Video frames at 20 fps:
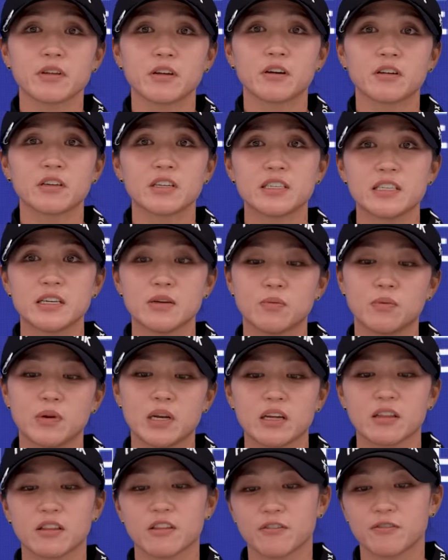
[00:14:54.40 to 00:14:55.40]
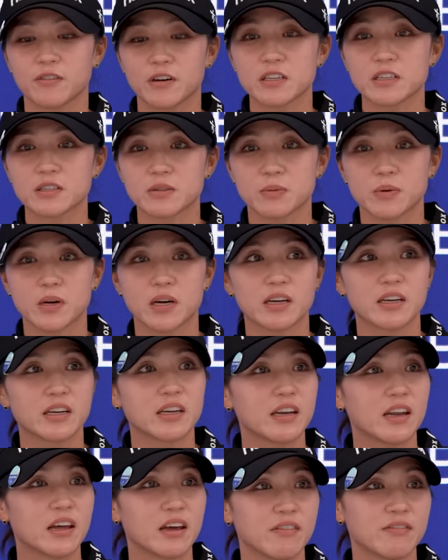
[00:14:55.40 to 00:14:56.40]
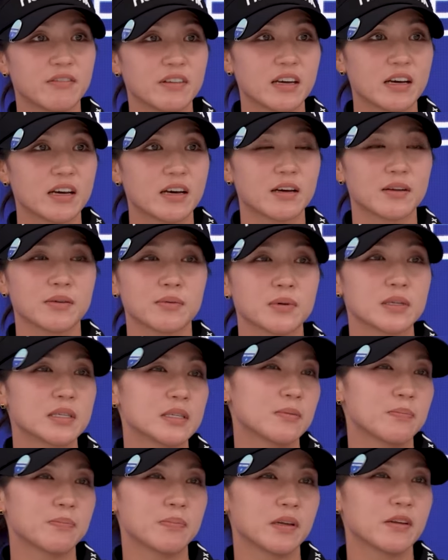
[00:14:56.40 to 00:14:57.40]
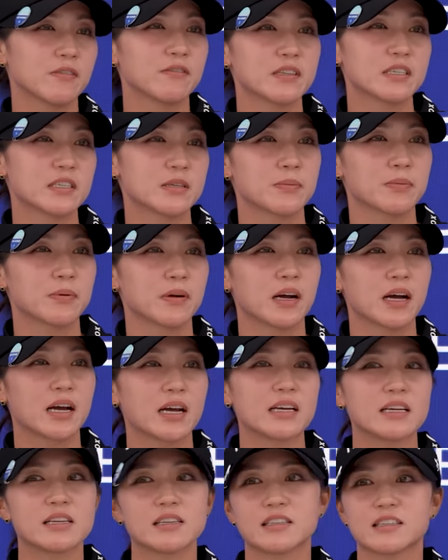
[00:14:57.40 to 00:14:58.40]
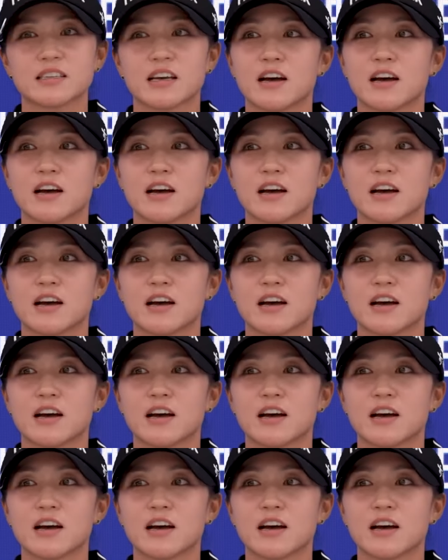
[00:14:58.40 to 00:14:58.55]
Honestly, winning the first one in Evian was a bit of a surprise.